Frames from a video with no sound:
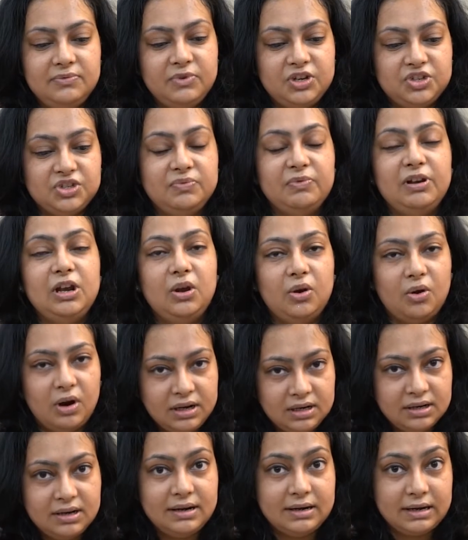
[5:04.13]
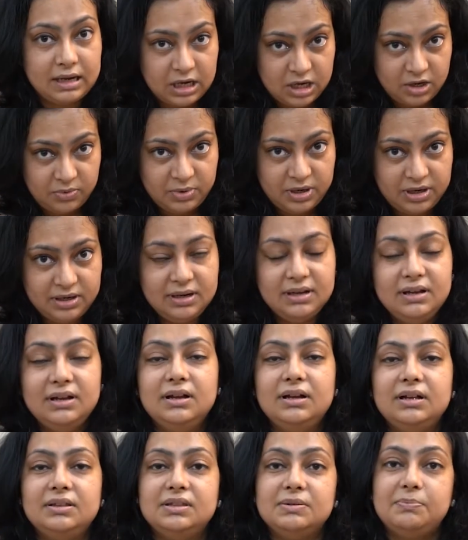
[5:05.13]
vision will not recover,
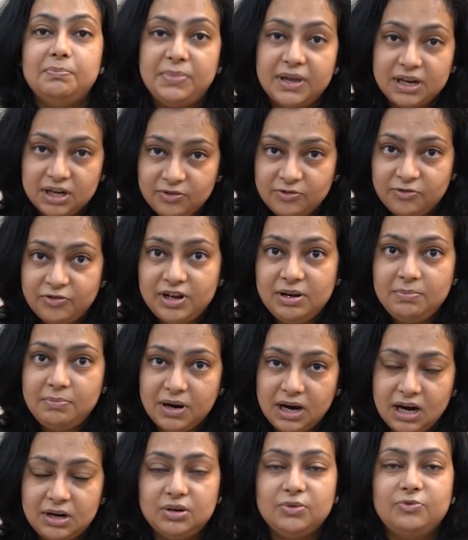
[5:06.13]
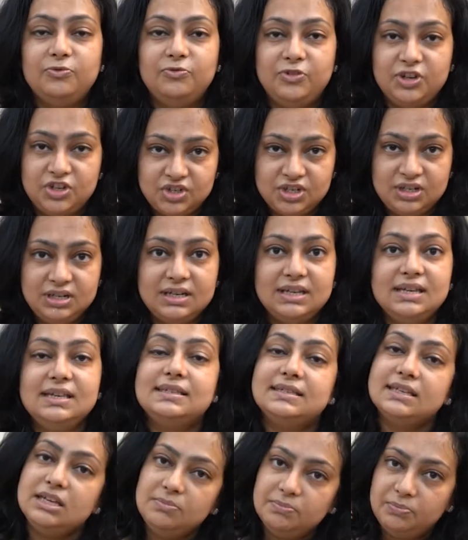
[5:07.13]
the peripheral part of vision
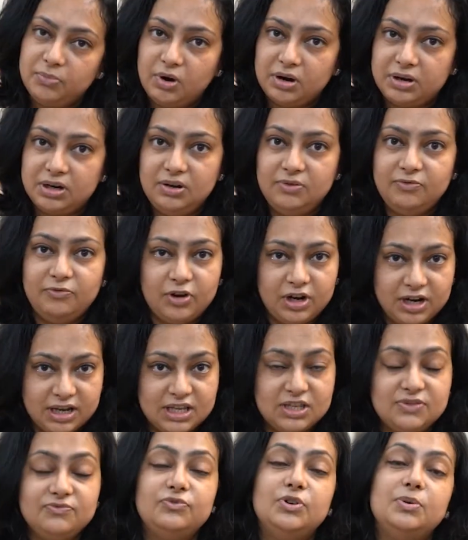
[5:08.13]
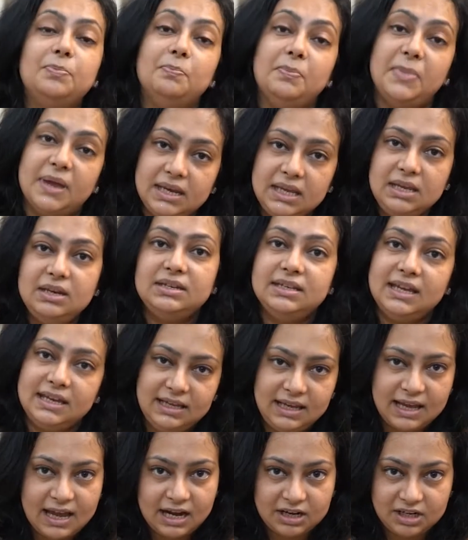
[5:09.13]
is important for us for many
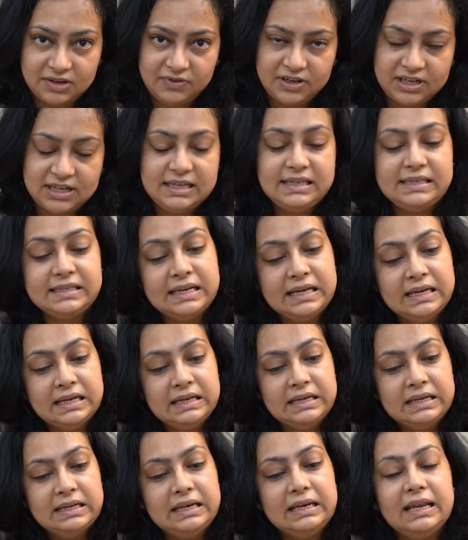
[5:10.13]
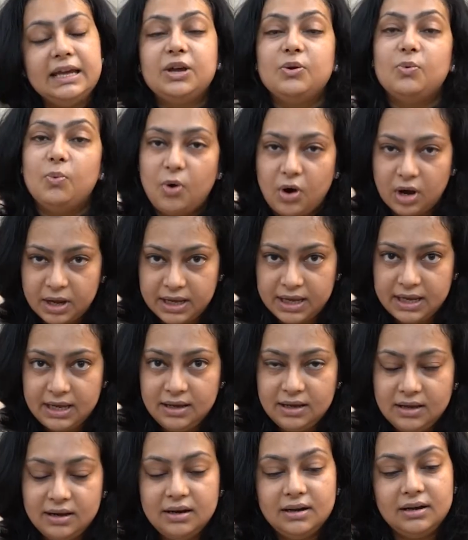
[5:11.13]
daily activities like
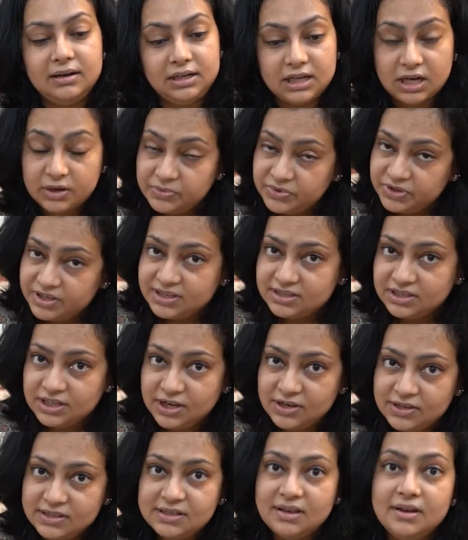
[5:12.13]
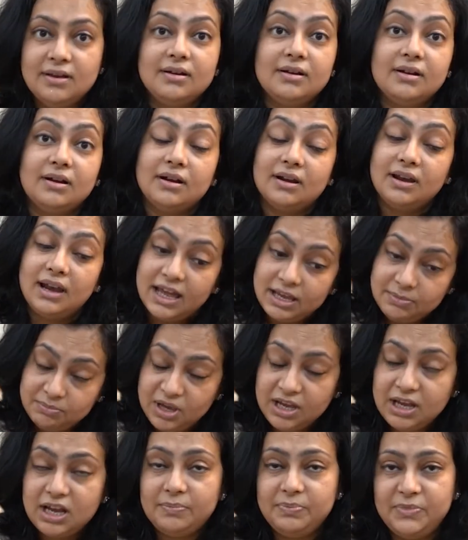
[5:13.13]
walking down the stairs,
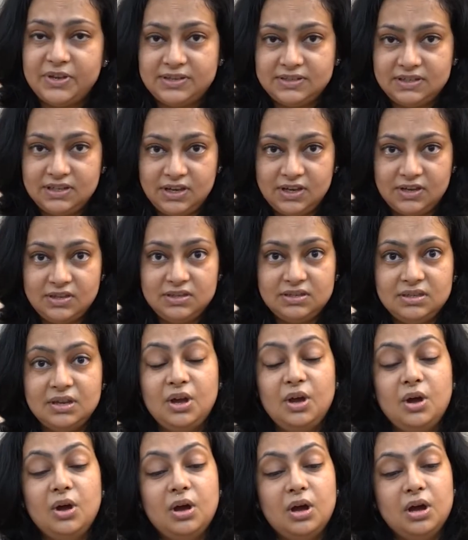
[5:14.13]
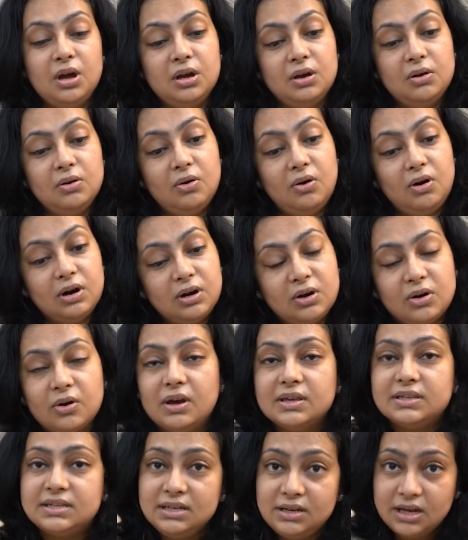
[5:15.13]
climbing up the stairs, or
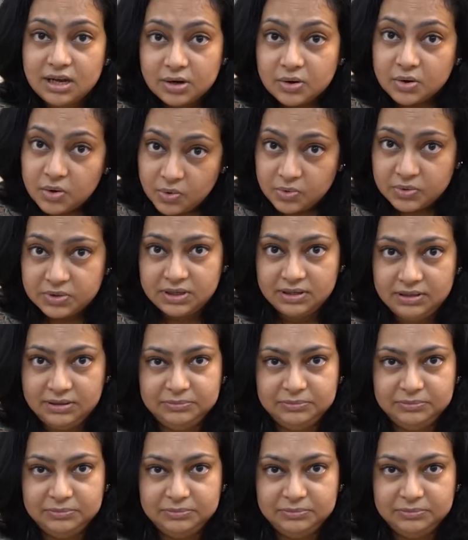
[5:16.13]
crossing a road.